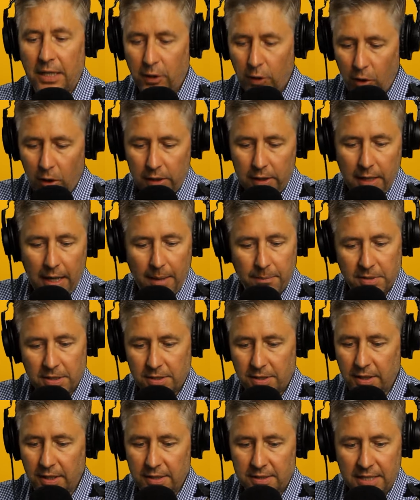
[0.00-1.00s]
look, I'm just
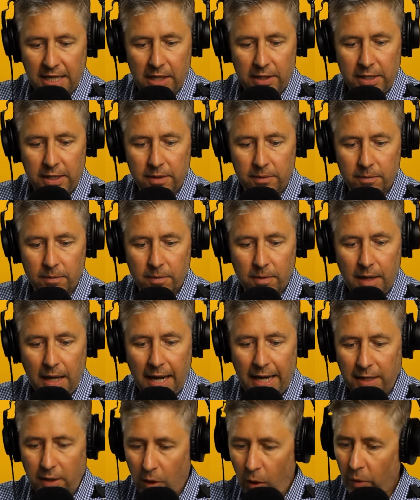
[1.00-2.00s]
going to tell you,
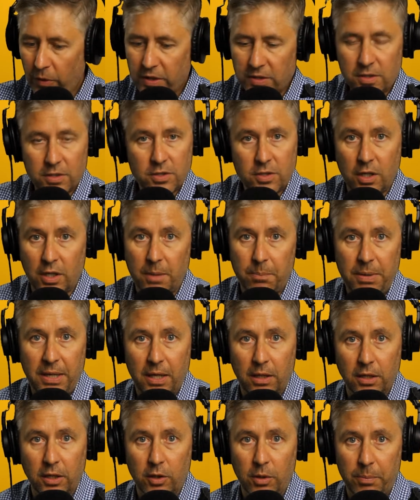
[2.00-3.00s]
I know this is going to be
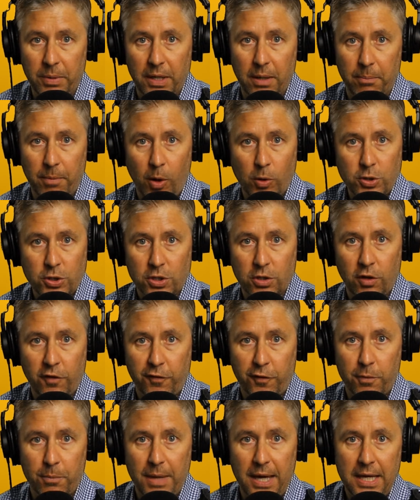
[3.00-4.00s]
a little bit emotional
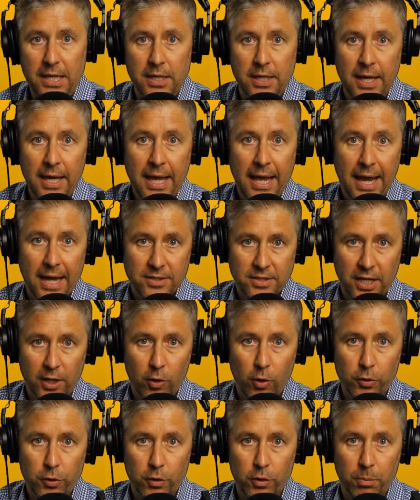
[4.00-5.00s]
for me as I
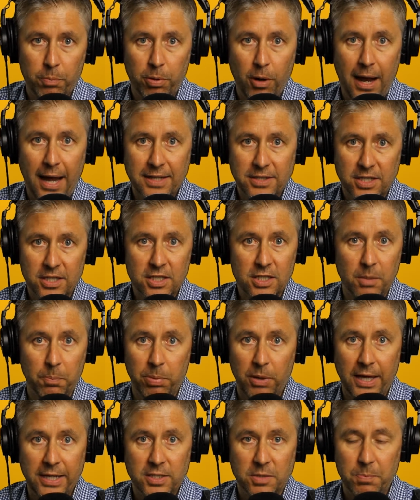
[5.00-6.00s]
go through the process. The
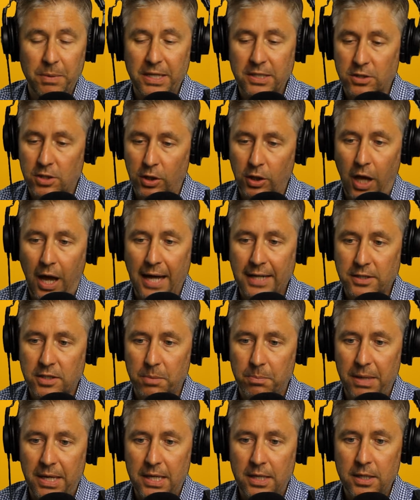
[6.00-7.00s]
place means a lot to
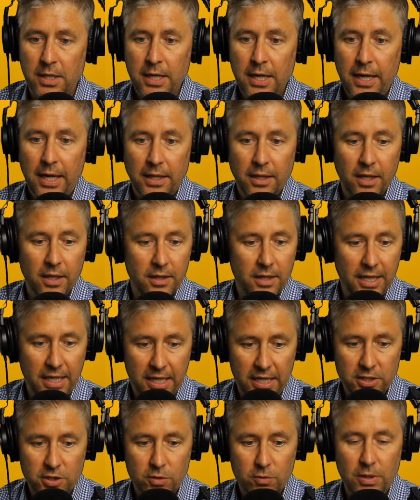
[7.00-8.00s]
me. The
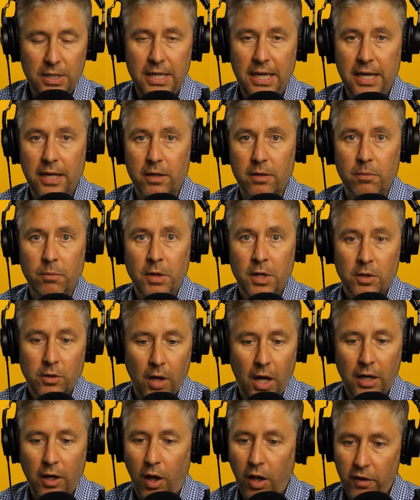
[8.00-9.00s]
history here,
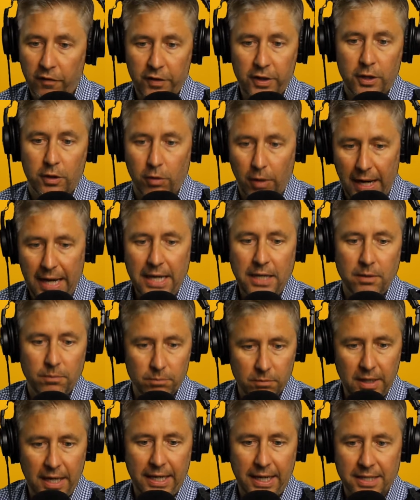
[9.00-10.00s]
not all of it great.
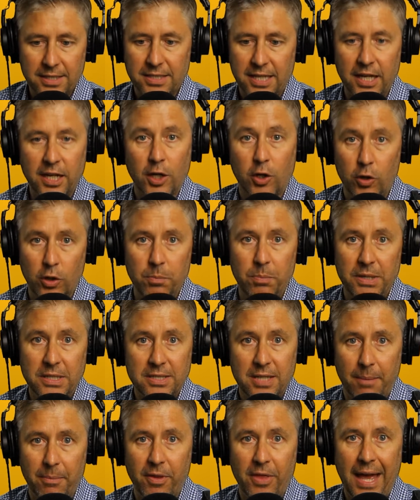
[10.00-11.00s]
Like I said, it could be
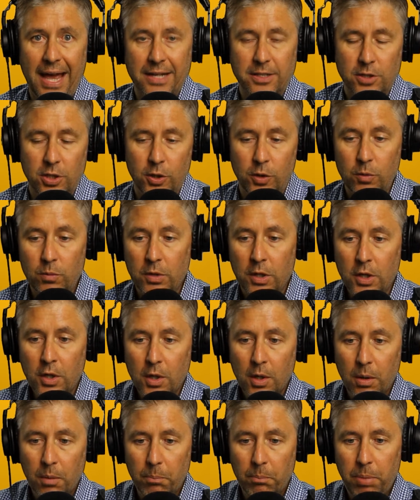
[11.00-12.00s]
some of that too.
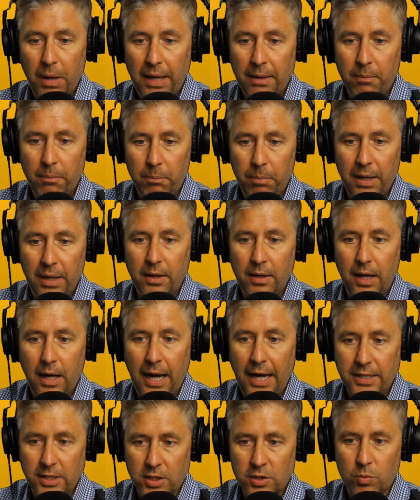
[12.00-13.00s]
But
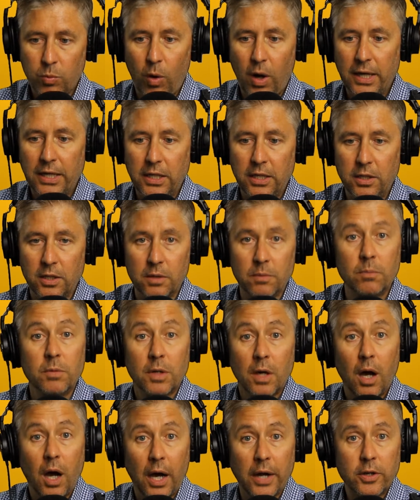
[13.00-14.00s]
I just want you to
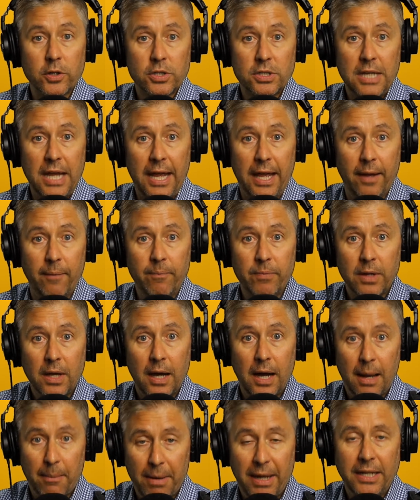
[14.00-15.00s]
understand
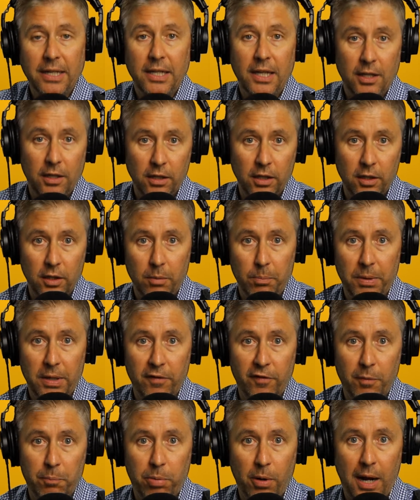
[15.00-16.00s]
I might need a little bit
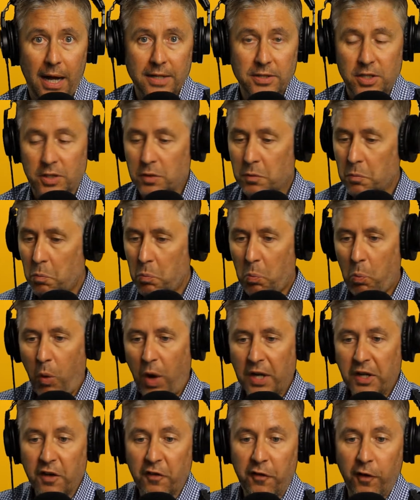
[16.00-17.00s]
of a process.
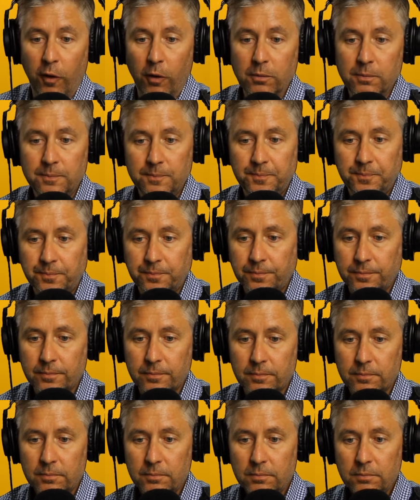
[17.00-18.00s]
Wonderful.
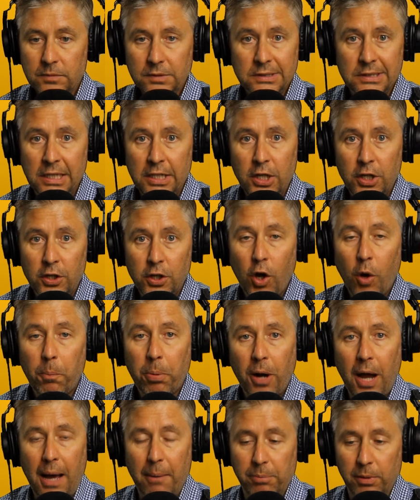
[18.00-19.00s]
No
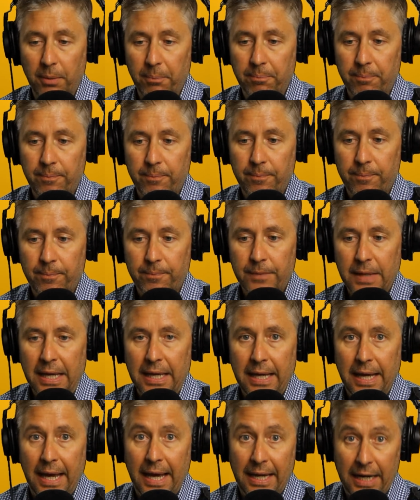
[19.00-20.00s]
problem.
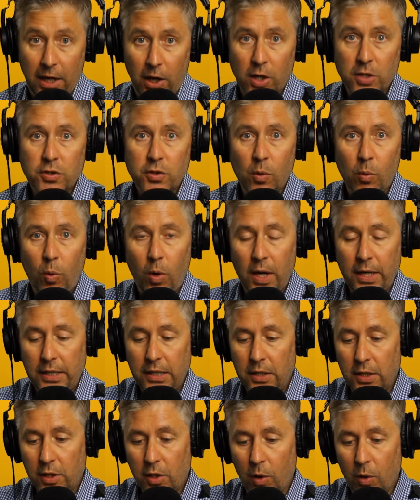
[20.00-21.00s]
And I also want you
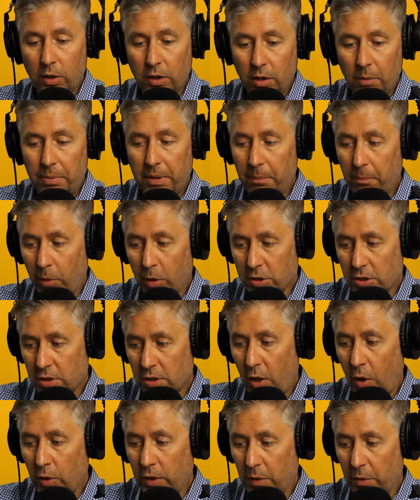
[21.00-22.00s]
to go a little bit more
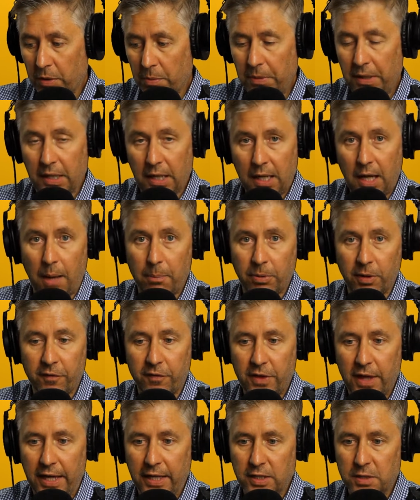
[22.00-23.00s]
slowly with me on a couple of
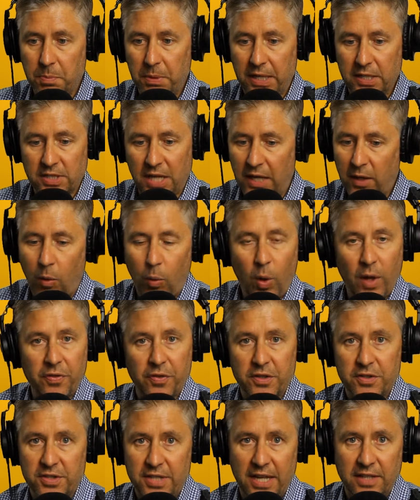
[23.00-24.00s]
things because I don't want
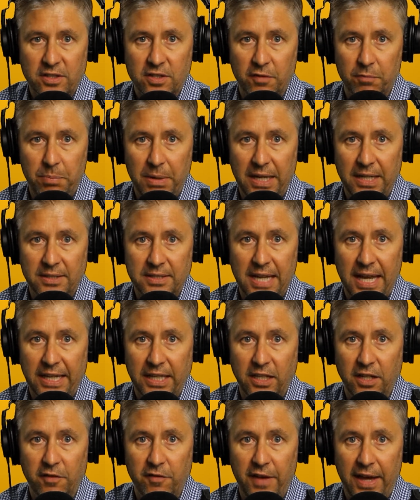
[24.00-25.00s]
the sense of being
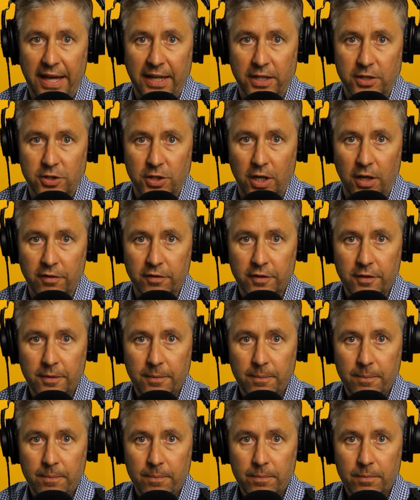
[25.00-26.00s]
taken advantage of.
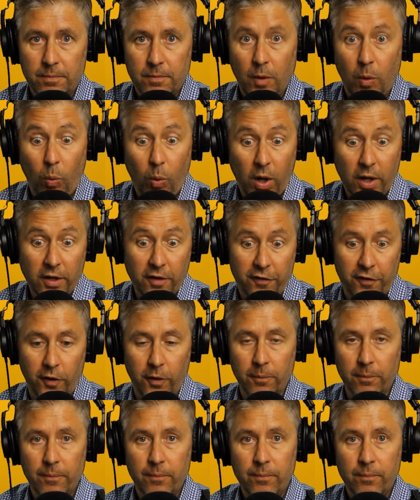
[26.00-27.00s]
Wonderful.